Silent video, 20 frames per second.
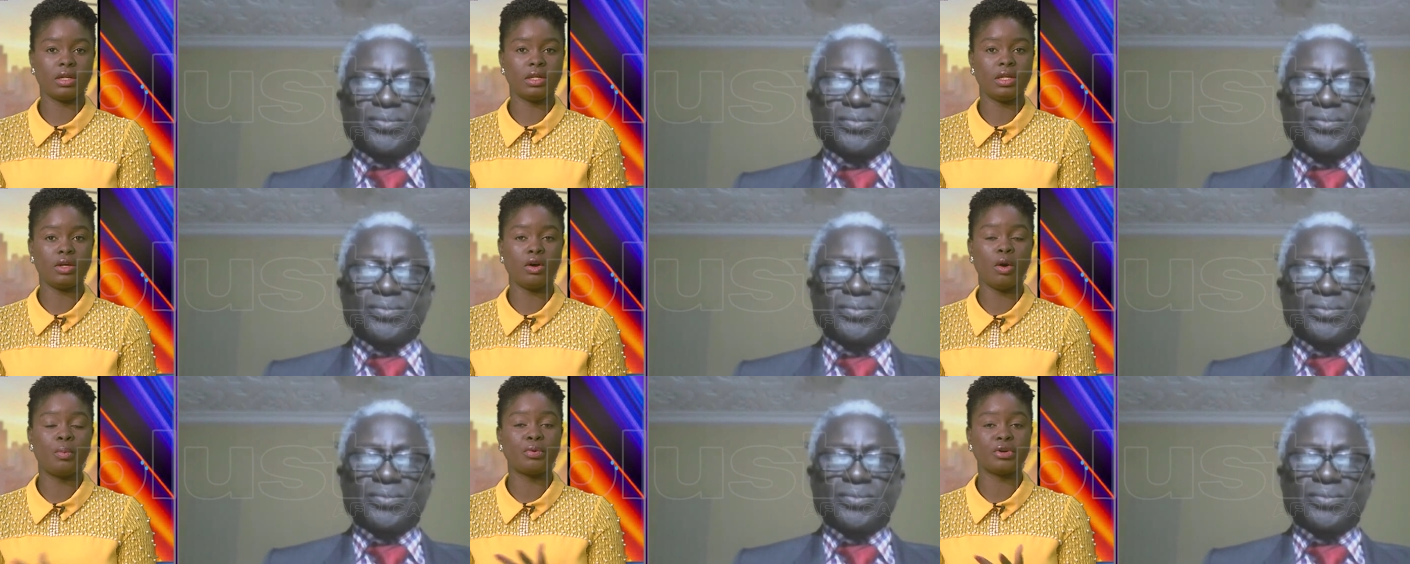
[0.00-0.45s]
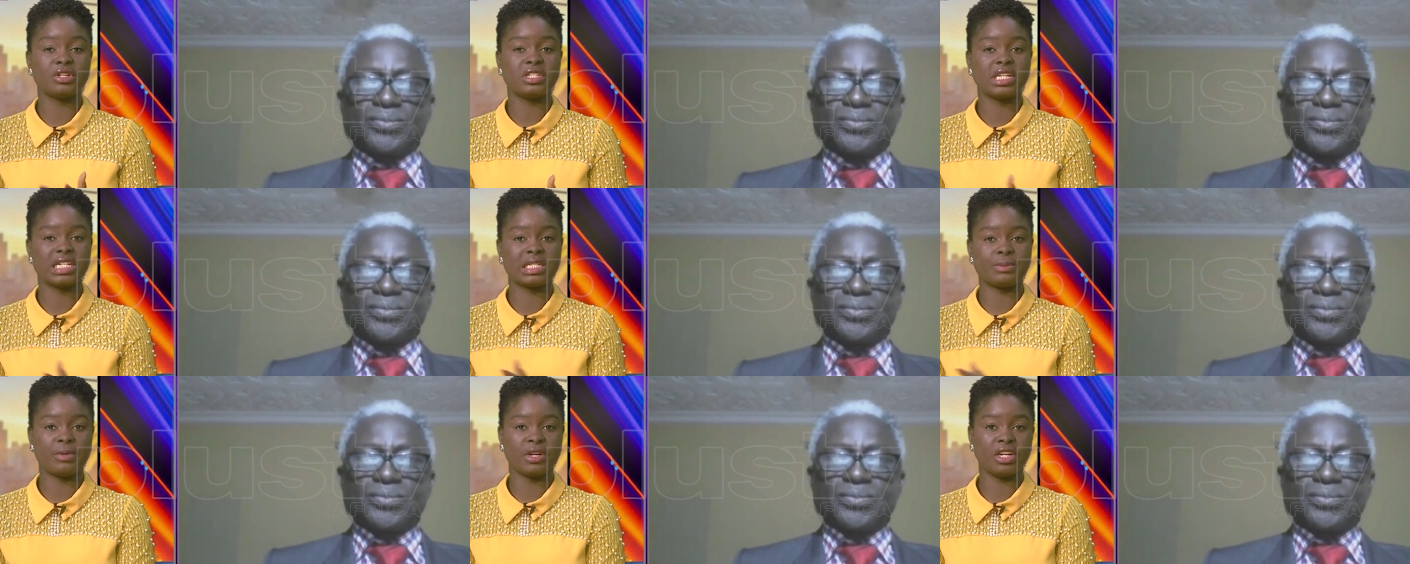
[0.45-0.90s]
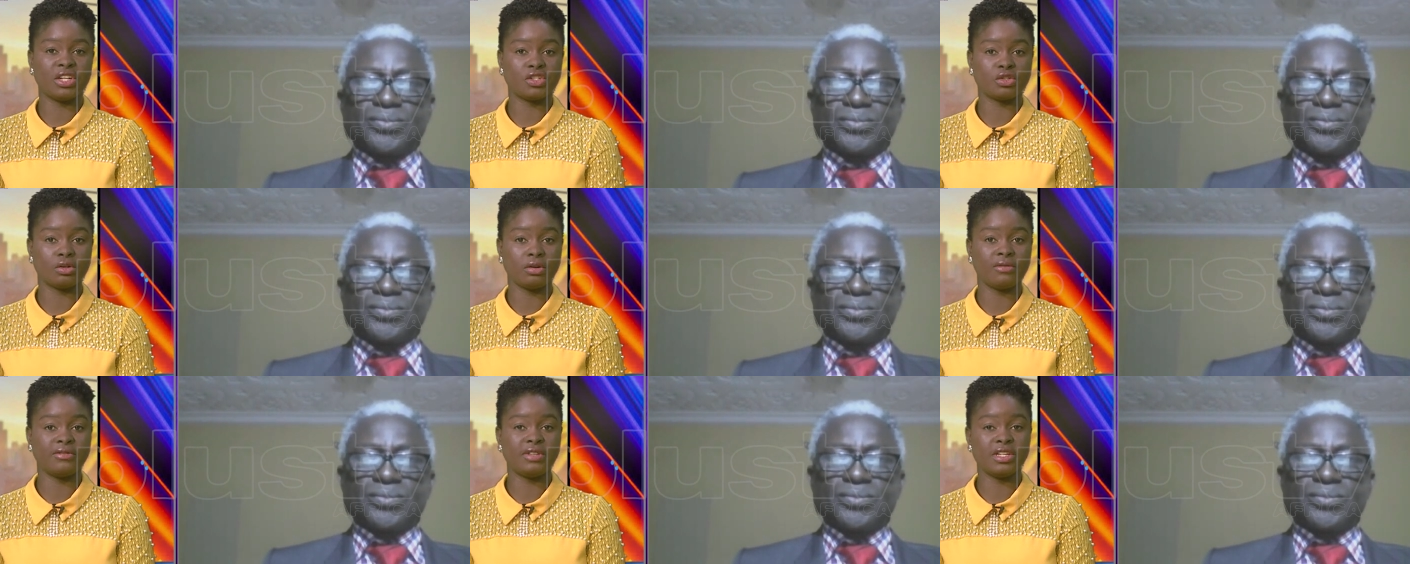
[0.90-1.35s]
Speaker 1: the operating
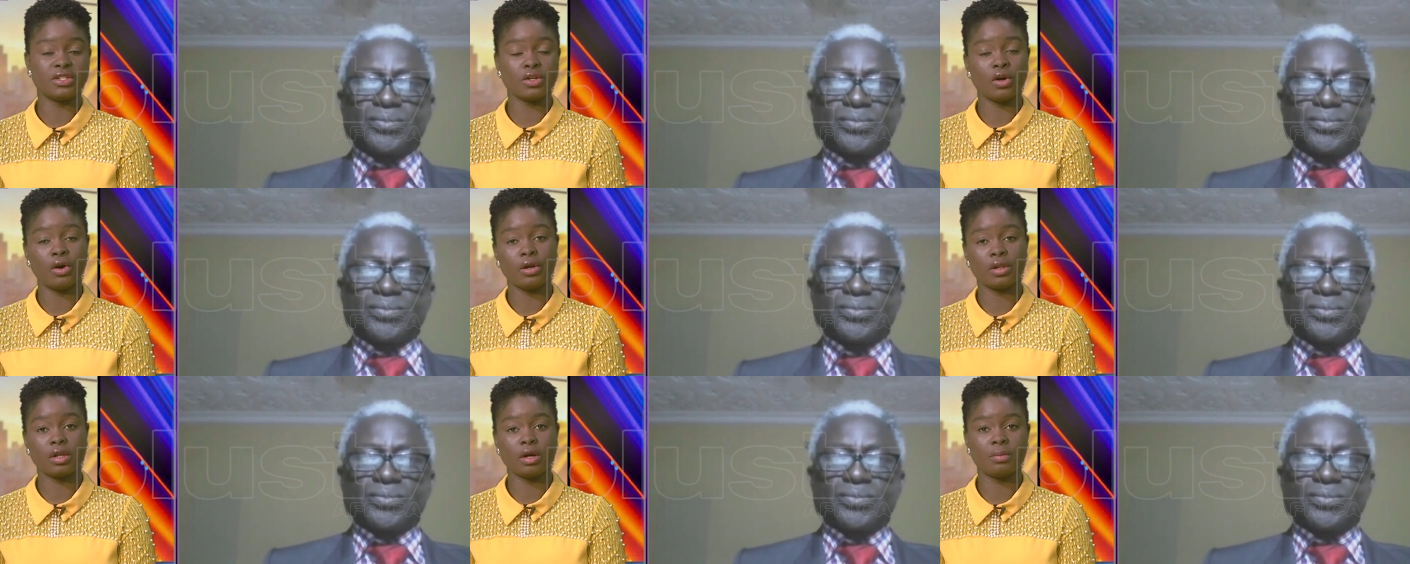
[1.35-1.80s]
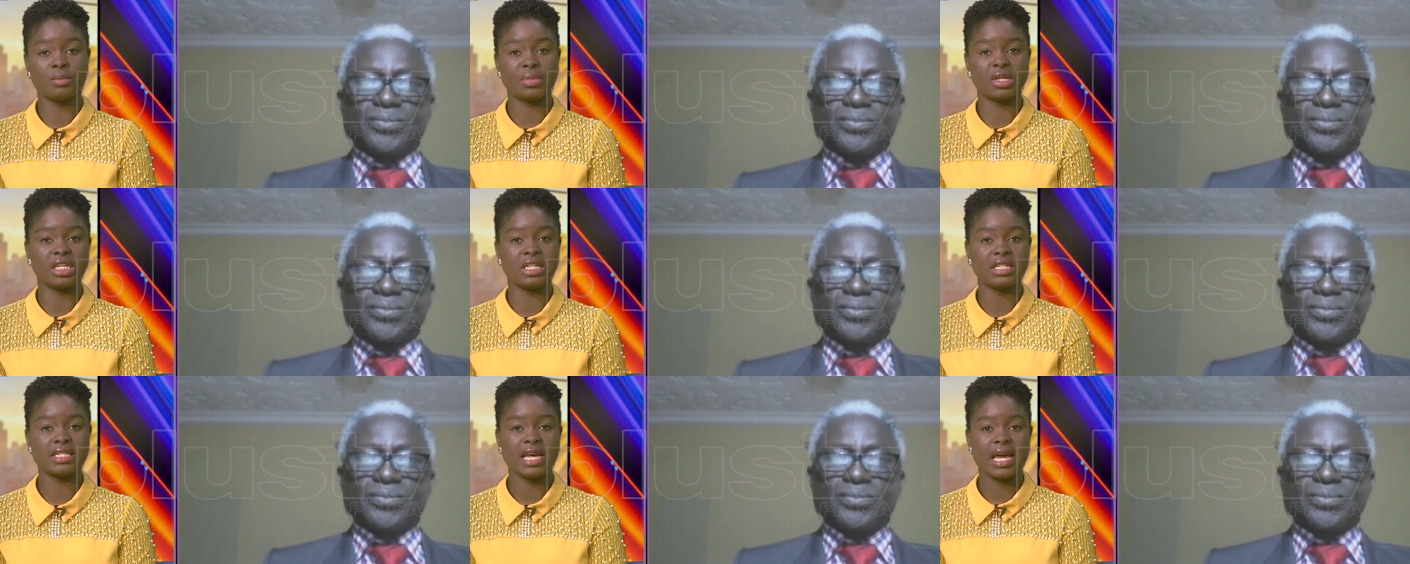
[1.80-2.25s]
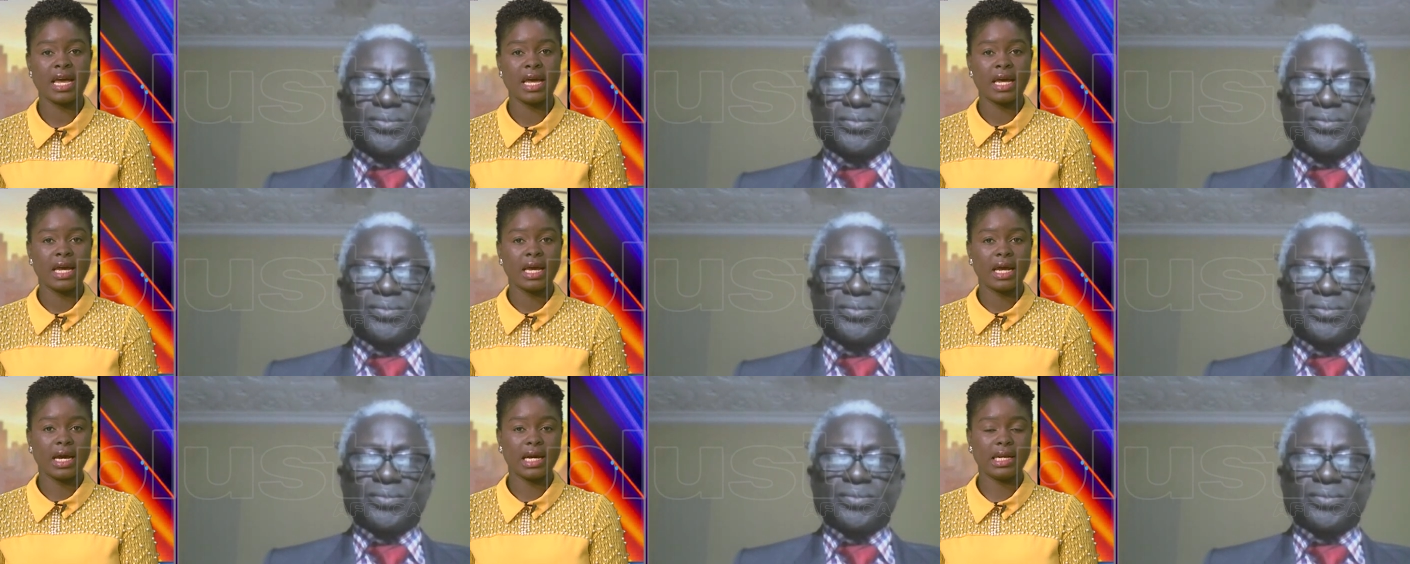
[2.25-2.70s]
expenditure of these oil companies,
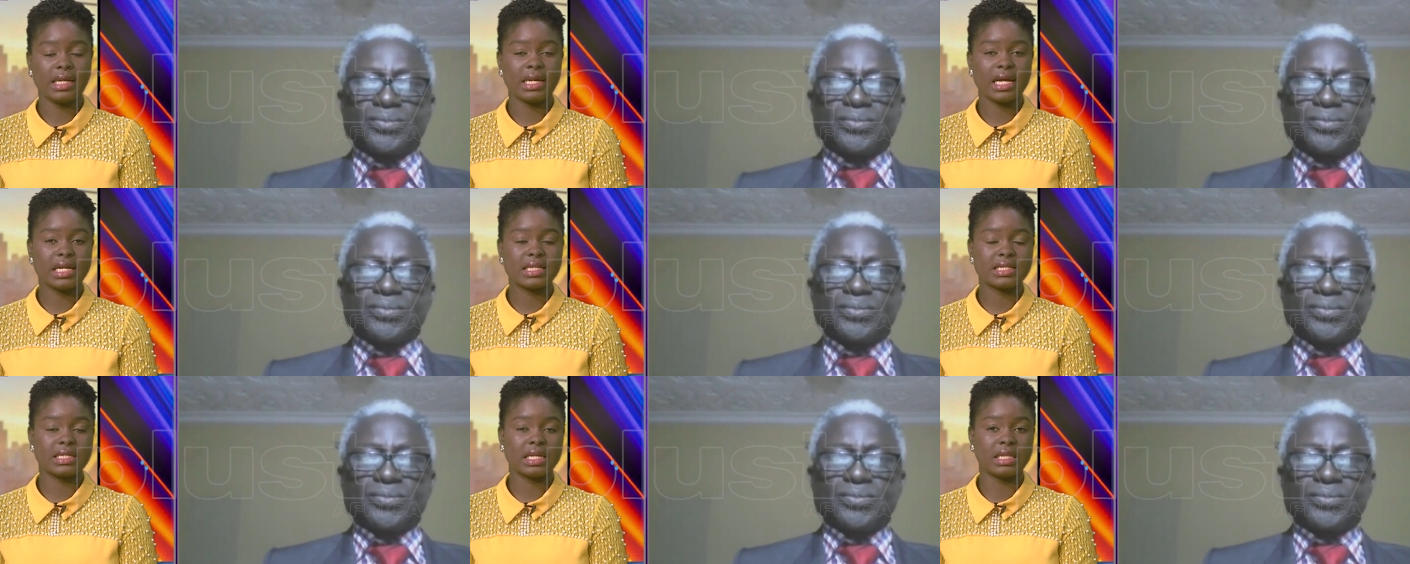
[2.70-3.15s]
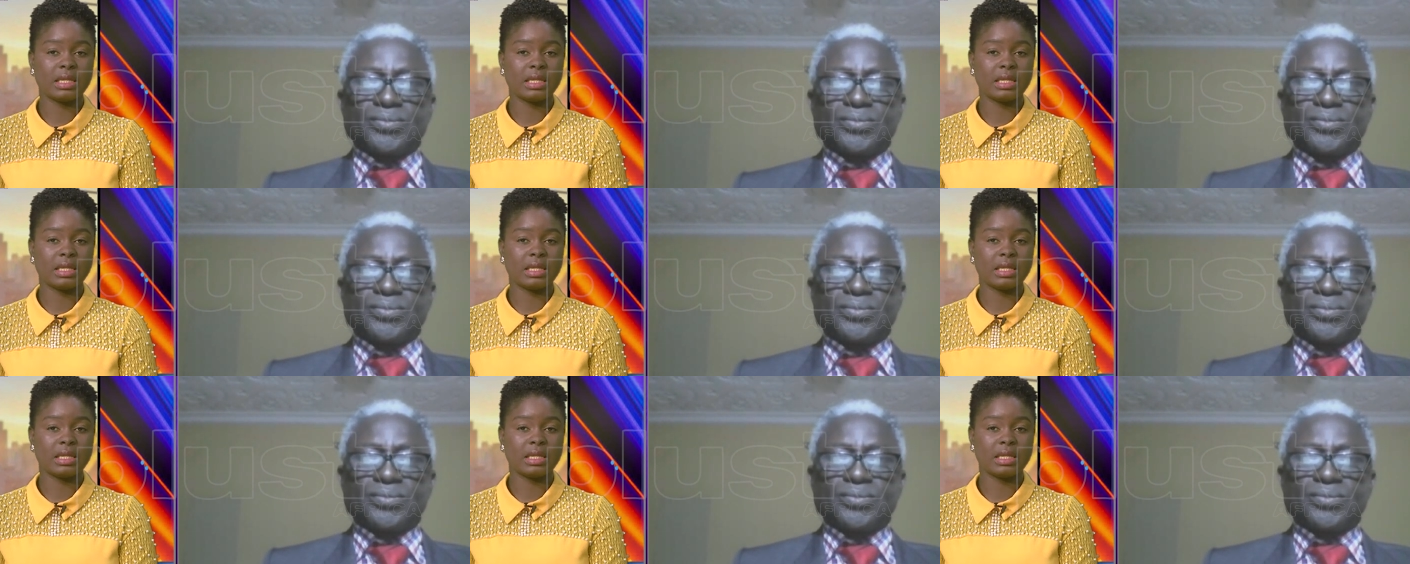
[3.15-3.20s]
and that's that